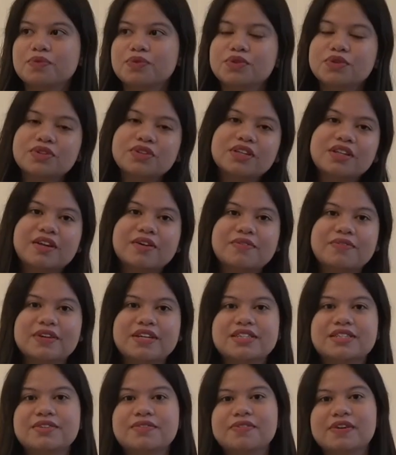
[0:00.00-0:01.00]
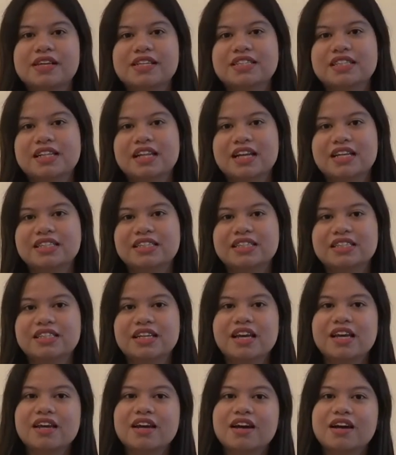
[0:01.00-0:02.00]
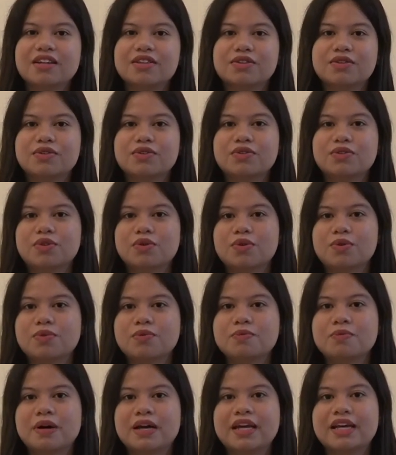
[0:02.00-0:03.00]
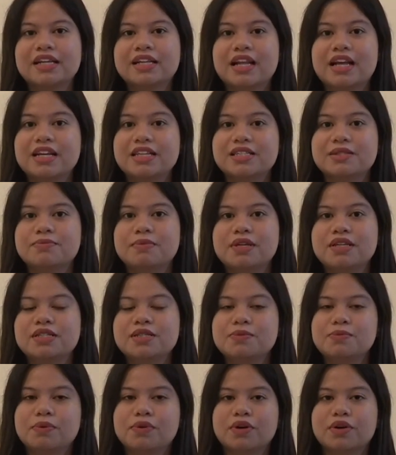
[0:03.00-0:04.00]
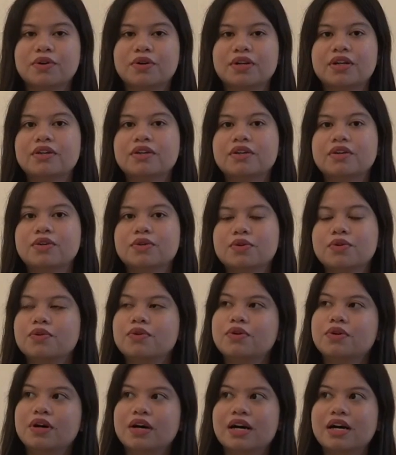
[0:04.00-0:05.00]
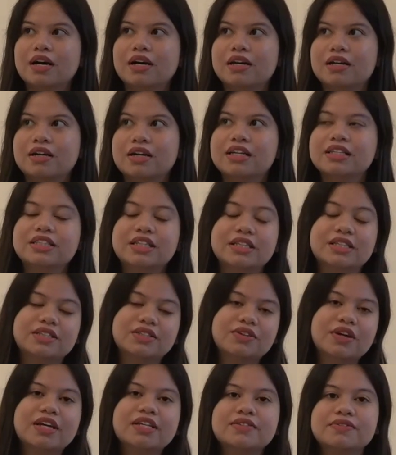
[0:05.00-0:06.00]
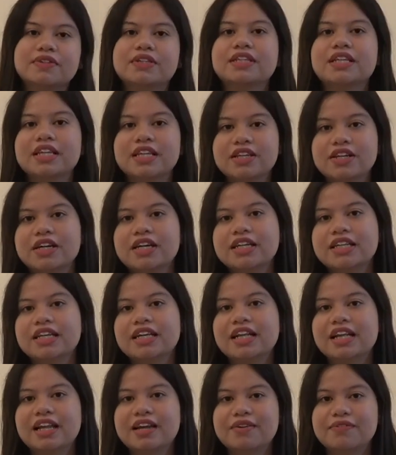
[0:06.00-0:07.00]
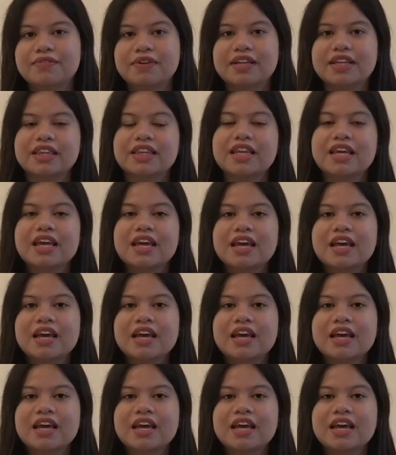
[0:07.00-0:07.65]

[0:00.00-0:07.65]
Due to the face-to-face classes, I got to know my classmates more who had just transferred in grade 11.